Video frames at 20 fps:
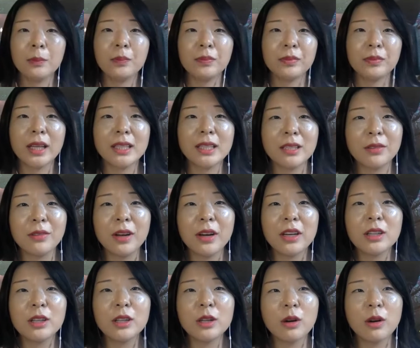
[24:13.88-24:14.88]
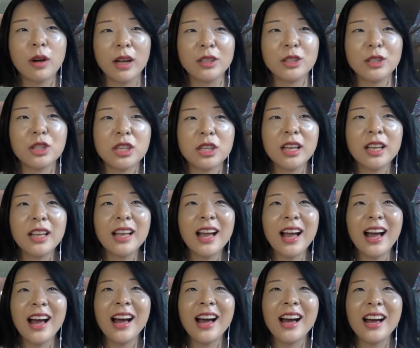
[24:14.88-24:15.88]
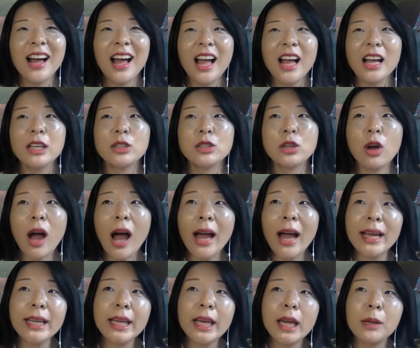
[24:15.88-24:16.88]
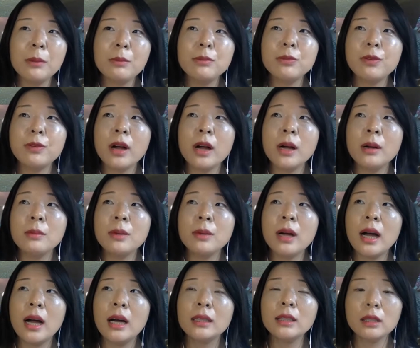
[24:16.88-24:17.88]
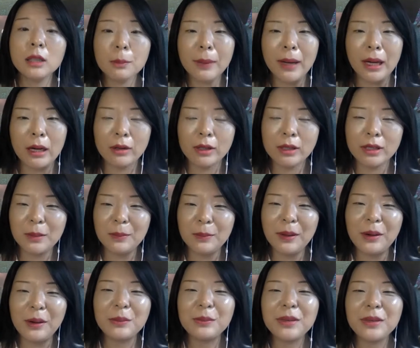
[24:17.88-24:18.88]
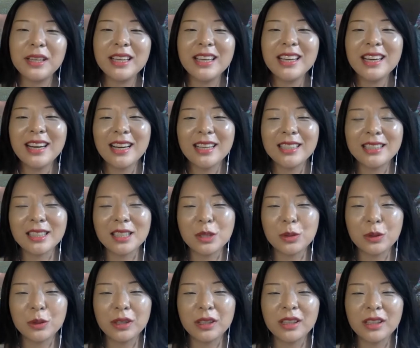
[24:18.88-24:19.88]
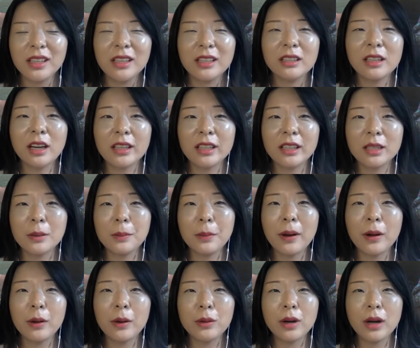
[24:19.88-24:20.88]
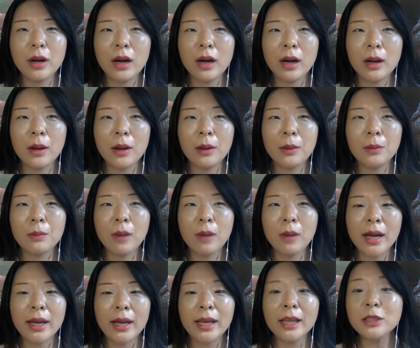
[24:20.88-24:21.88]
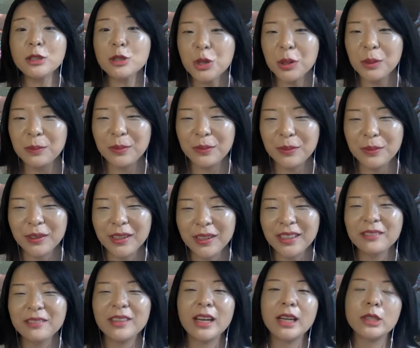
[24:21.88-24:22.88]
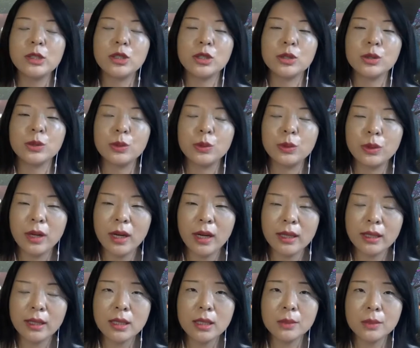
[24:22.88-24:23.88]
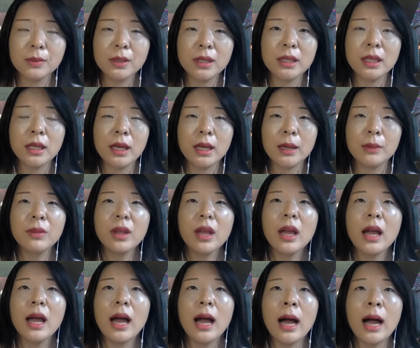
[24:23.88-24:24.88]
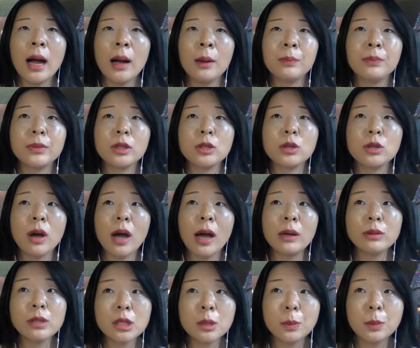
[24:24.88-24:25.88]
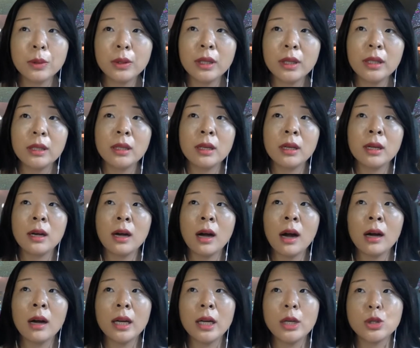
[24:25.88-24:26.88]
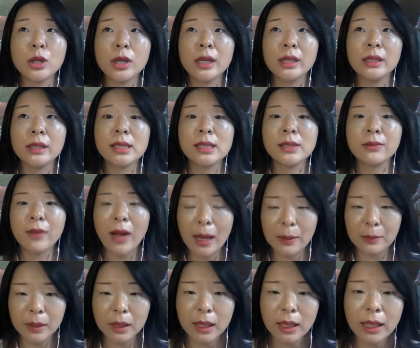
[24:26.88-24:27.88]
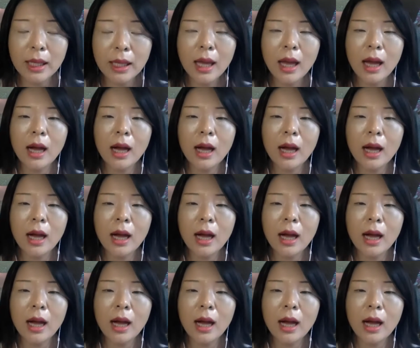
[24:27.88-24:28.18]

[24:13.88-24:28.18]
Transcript: That's a very good question. So I came from a little background about me, since we're talking about my entry point, right, to this medium. So I was born in an art educator's family.